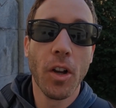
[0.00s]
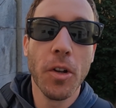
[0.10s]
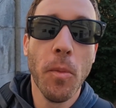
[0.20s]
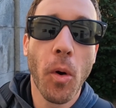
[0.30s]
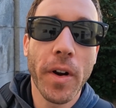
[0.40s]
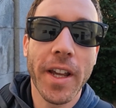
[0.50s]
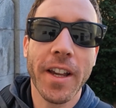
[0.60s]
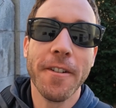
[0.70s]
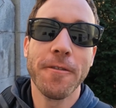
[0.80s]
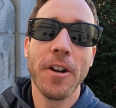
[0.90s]
Good
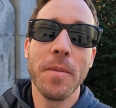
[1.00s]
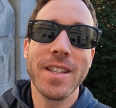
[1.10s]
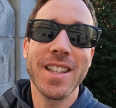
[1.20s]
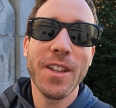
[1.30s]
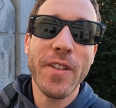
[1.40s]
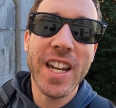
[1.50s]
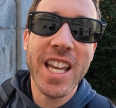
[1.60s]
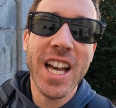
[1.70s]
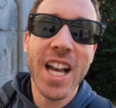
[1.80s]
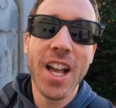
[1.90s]
morning from
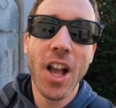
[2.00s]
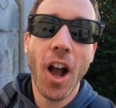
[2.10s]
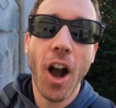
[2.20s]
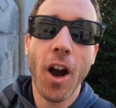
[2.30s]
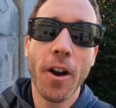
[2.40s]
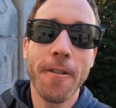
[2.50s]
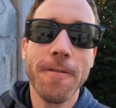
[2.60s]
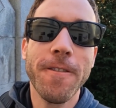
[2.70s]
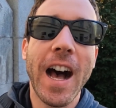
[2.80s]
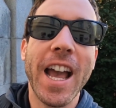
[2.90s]
Slovenia, our
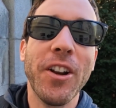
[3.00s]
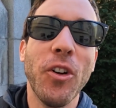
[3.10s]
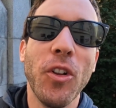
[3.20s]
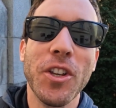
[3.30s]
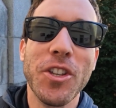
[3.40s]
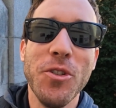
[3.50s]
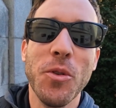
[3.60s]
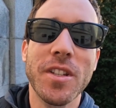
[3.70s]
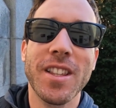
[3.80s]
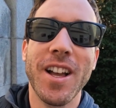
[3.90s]
final
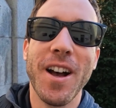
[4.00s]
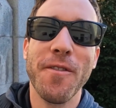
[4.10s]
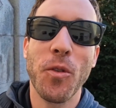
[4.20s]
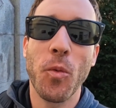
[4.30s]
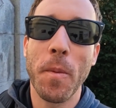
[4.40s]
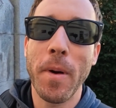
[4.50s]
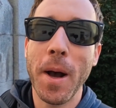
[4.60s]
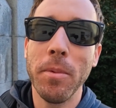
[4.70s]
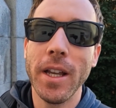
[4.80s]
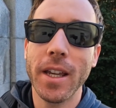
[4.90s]
Yugoslav
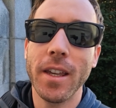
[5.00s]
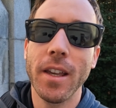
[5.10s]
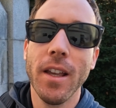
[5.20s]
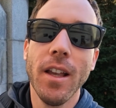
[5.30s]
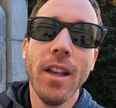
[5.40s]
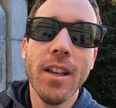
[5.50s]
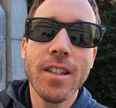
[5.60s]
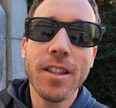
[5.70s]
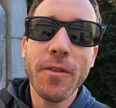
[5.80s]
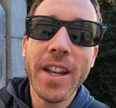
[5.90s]
republic.
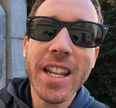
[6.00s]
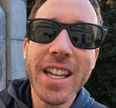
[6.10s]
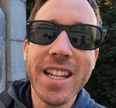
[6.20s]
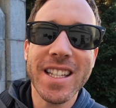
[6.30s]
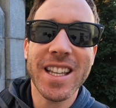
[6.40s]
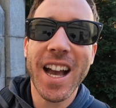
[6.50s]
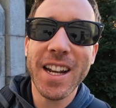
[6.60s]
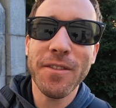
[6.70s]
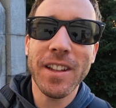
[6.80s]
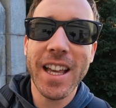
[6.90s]
Slovenia is
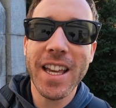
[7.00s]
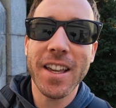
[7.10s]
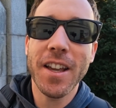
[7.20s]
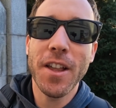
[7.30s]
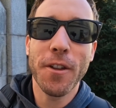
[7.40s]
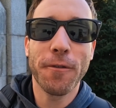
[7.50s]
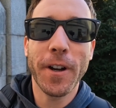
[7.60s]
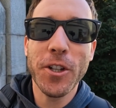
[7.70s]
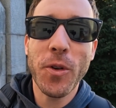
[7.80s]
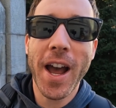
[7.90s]
kind of like the
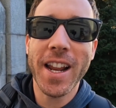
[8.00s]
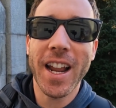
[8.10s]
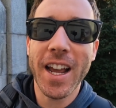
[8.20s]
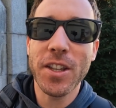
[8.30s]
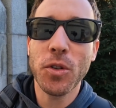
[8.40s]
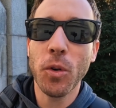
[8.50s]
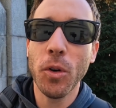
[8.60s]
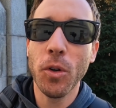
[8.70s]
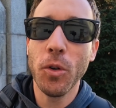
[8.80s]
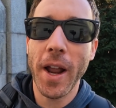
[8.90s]
friend you had in high
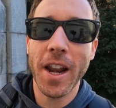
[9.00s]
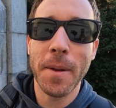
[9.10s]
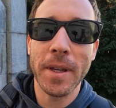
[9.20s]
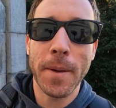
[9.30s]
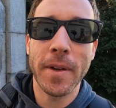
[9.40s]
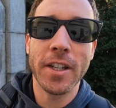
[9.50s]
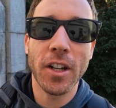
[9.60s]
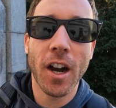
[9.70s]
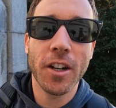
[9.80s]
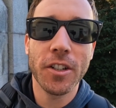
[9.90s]
school who ended up becoming a
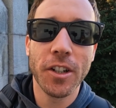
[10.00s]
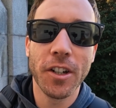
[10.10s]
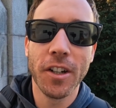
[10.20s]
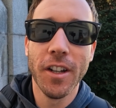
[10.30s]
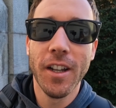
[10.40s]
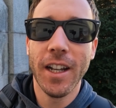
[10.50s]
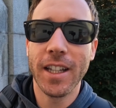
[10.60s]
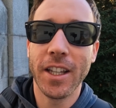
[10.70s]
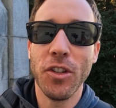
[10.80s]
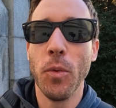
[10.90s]
doctor,
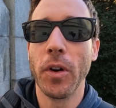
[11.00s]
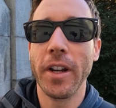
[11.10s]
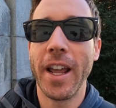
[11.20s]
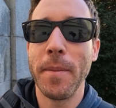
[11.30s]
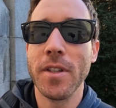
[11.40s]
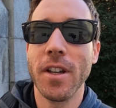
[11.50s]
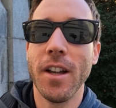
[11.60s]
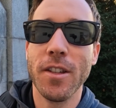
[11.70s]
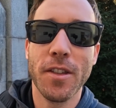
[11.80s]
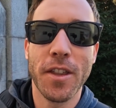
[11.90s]
and like you work at
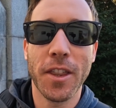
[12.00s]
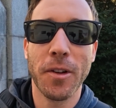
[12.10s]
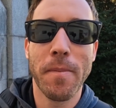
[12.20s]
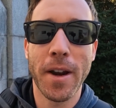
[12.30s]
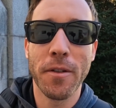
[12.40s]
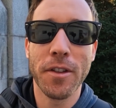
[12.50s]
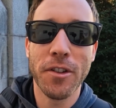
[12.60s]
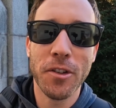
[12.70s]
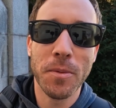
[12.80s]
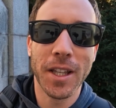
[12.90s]
Amazon, so they think they're better than
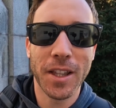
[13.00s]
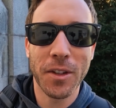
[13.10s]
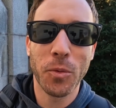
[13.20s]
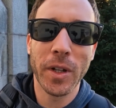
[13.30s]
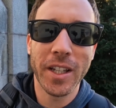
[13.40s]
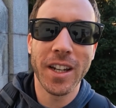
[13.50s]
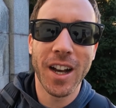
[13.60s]
you, but like they're really